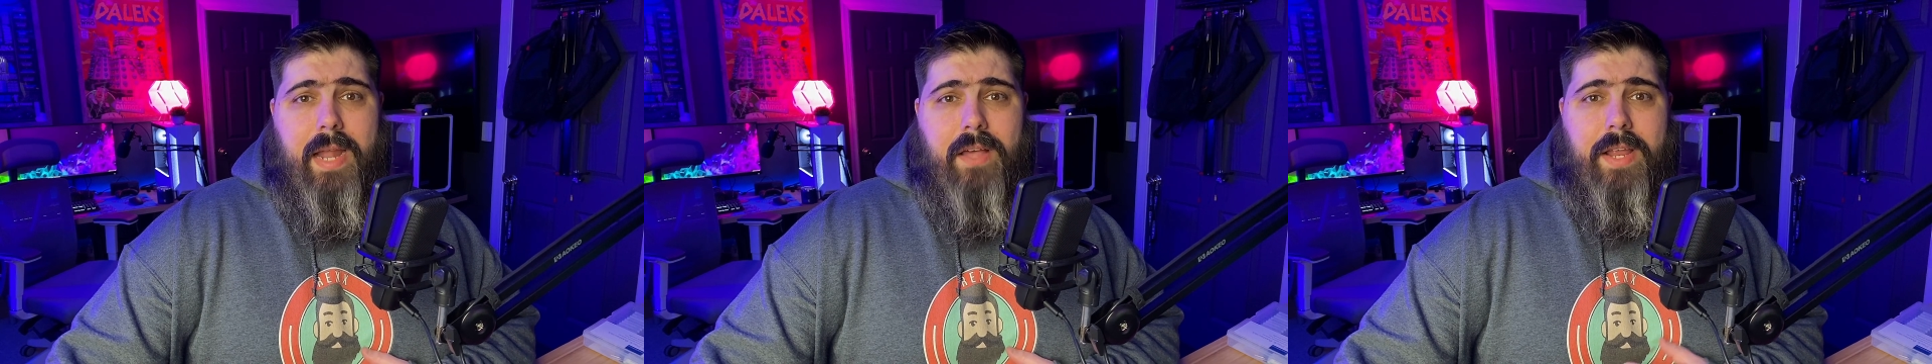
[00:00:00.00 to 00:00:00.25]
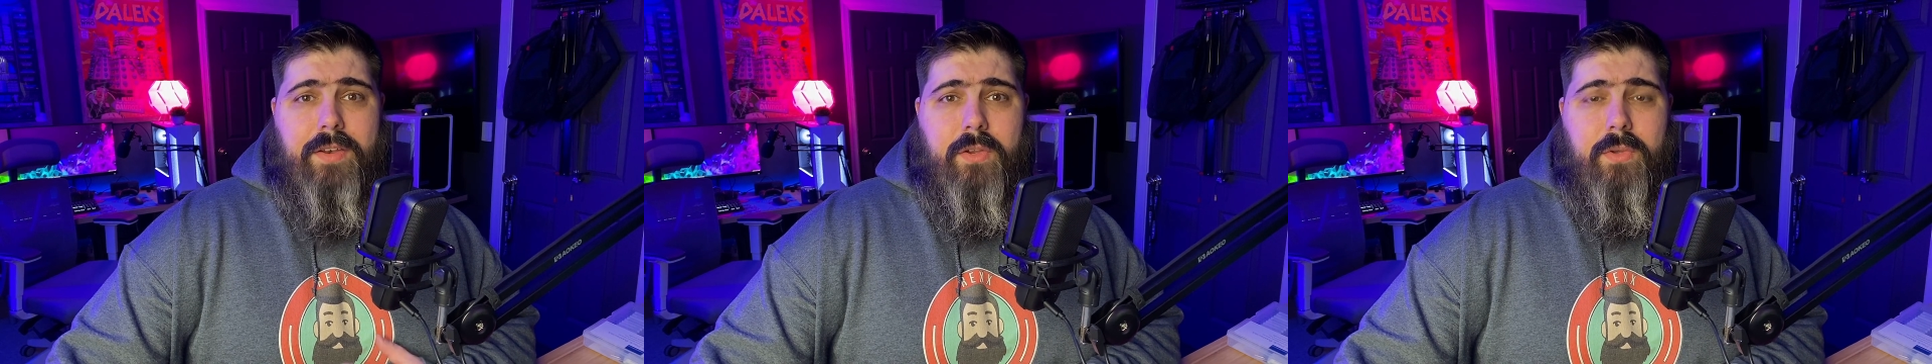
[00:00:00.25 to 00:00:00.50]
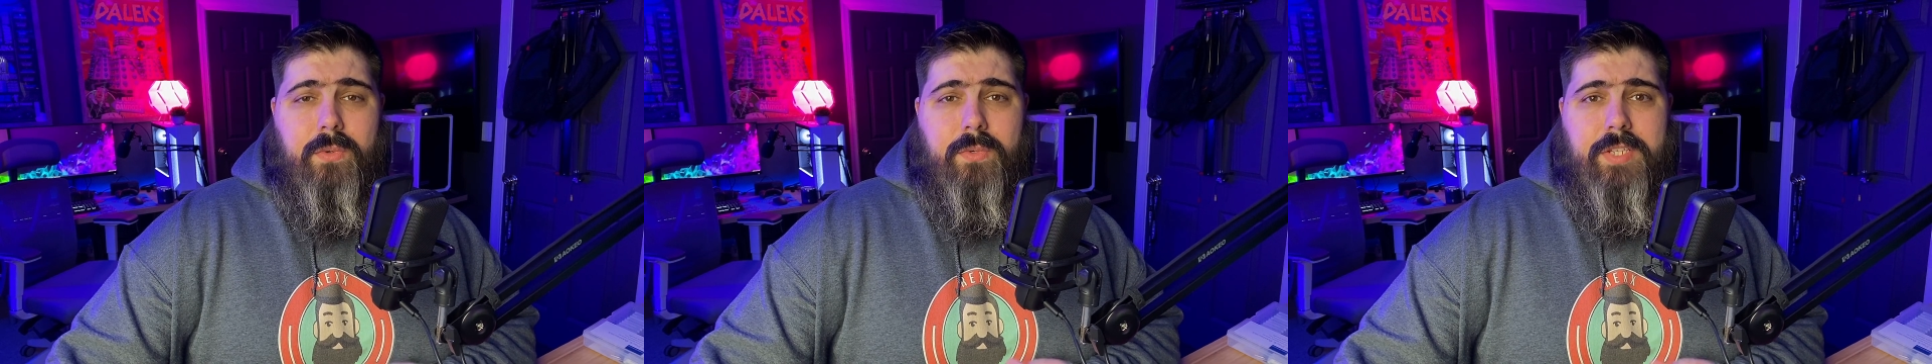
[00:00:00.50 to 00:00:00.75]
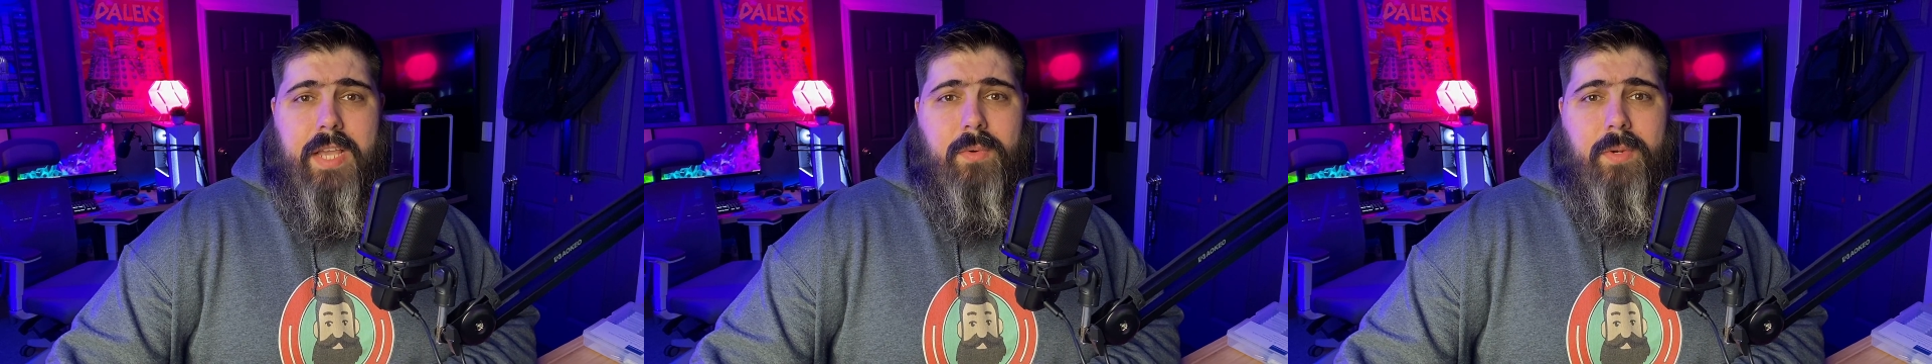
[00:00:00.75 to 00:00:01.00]
out a new
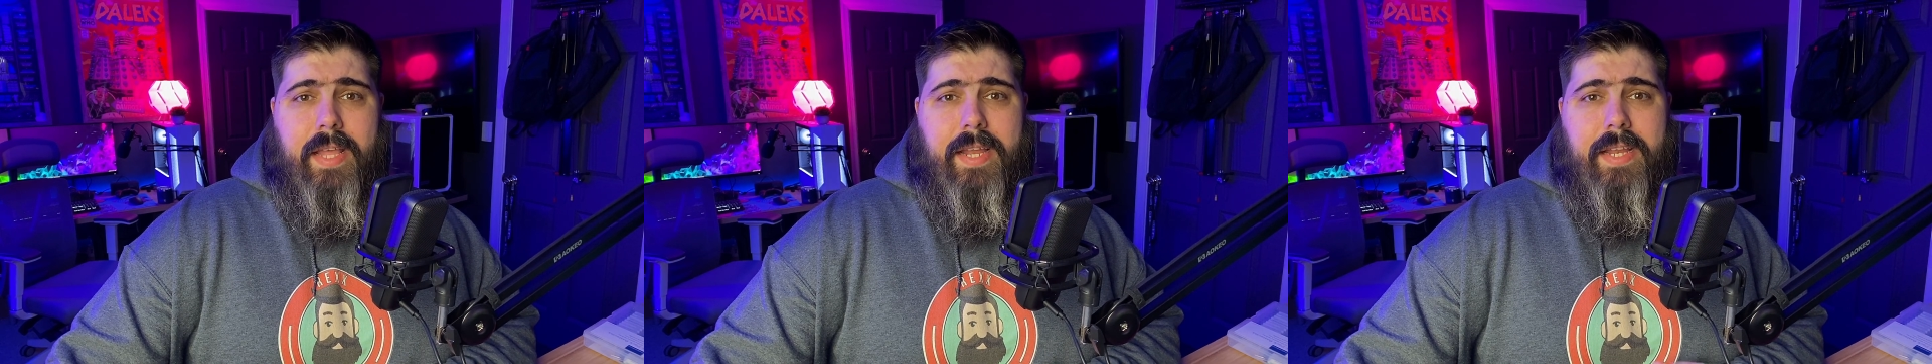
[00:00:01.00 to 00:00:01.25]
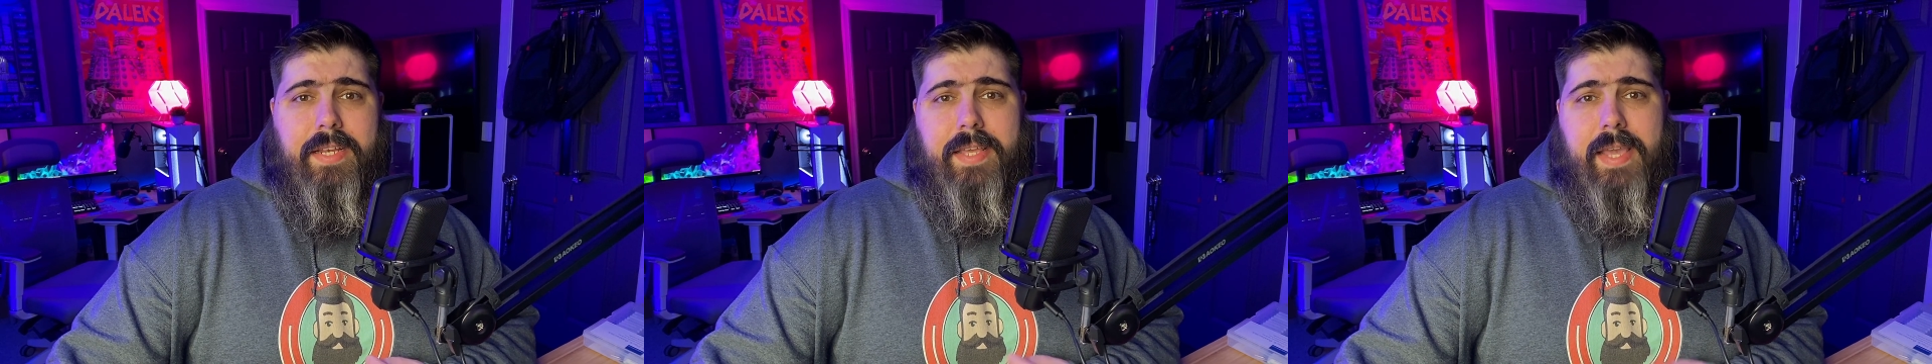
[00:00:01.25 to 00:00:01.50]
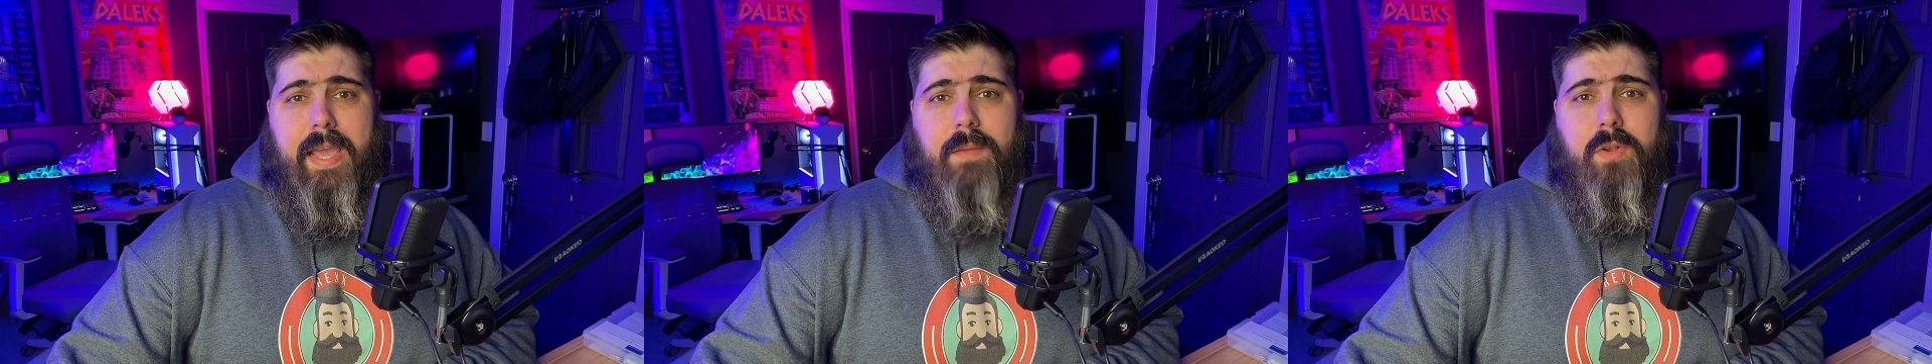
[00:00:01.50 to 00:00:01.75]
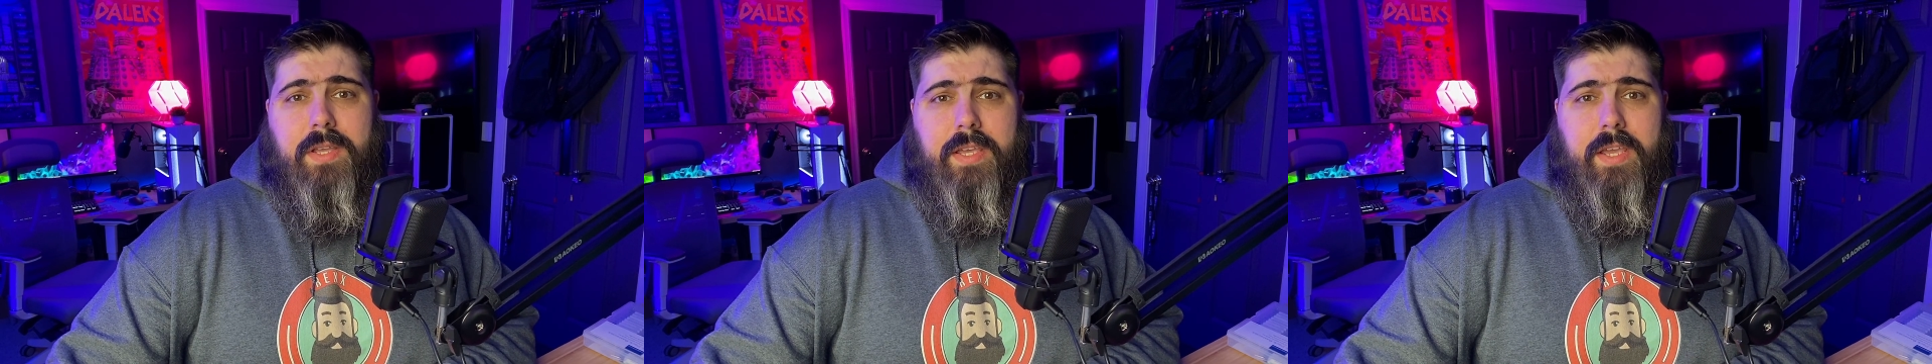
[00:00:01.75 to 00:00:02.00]
tech-related,
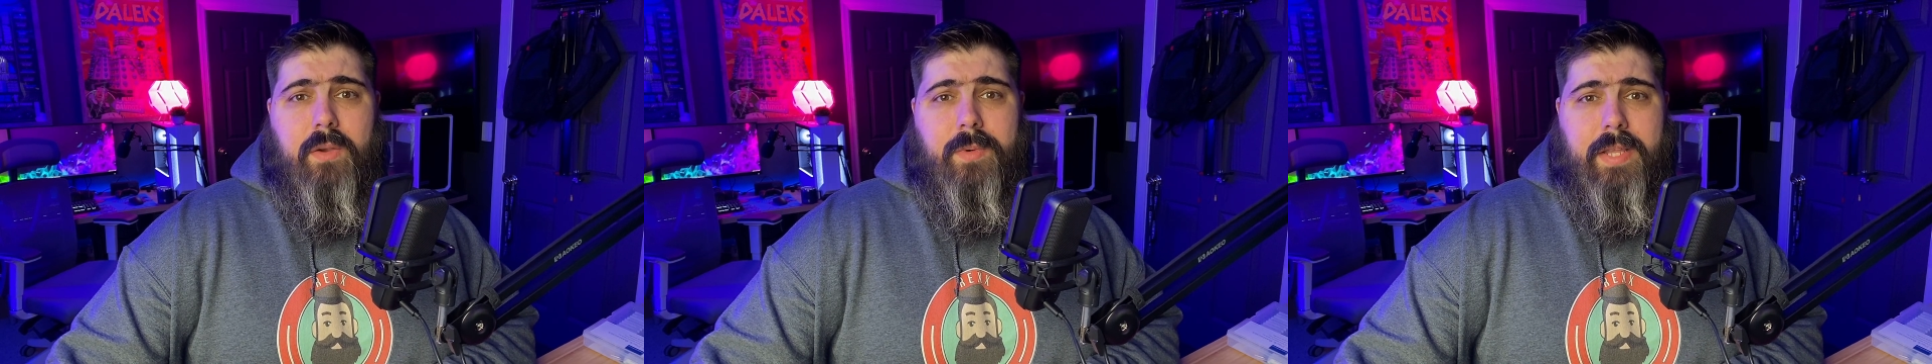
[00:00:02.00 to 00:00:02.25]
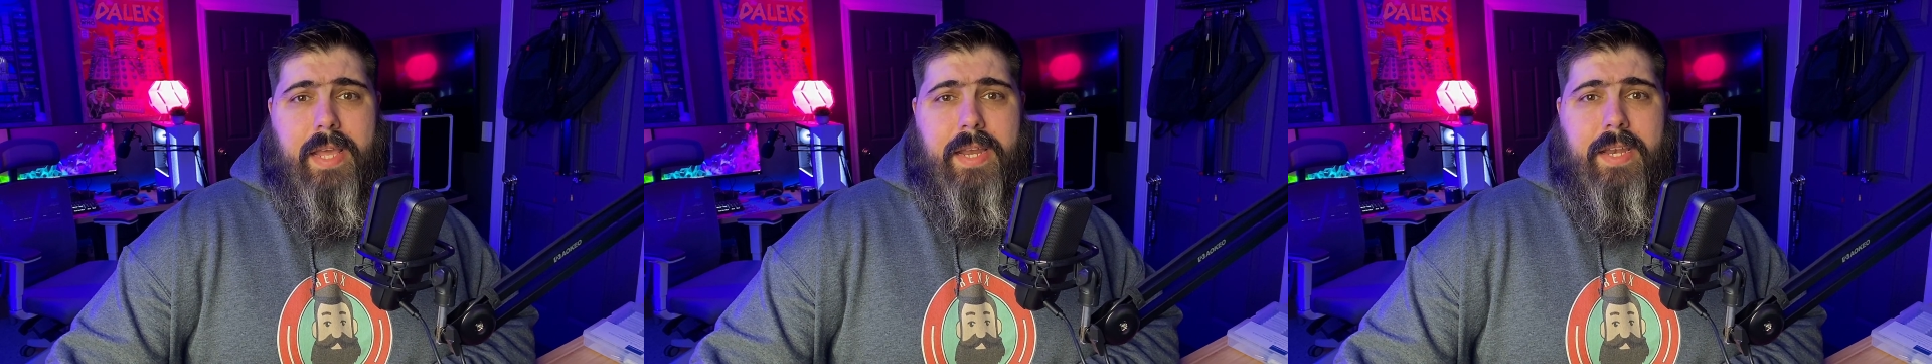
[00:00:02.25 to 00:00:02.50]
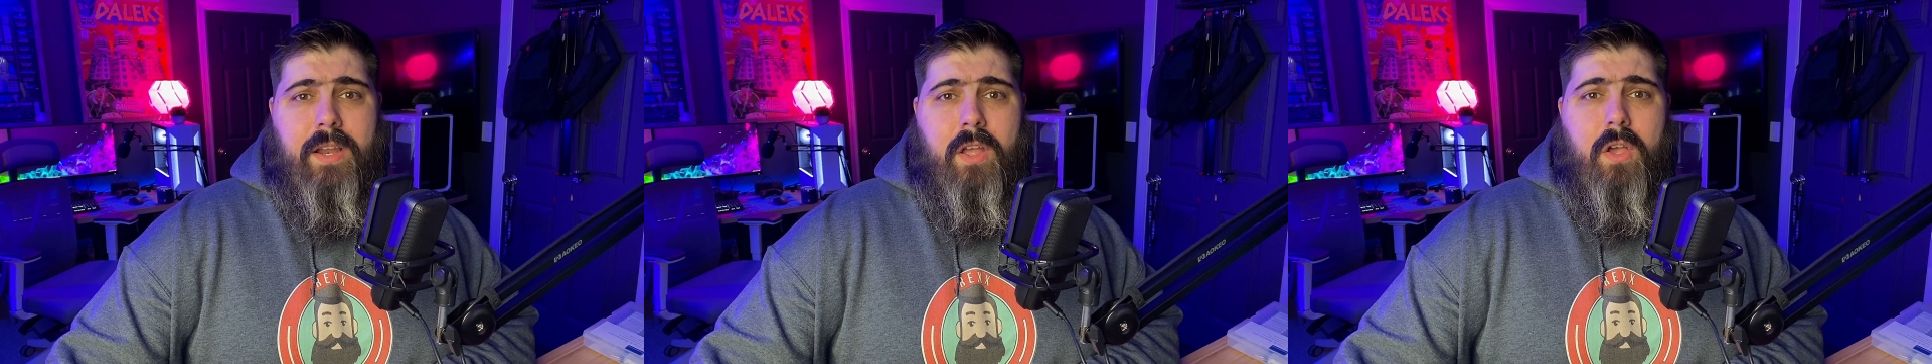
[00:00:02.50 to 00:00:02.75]
camera gear-related,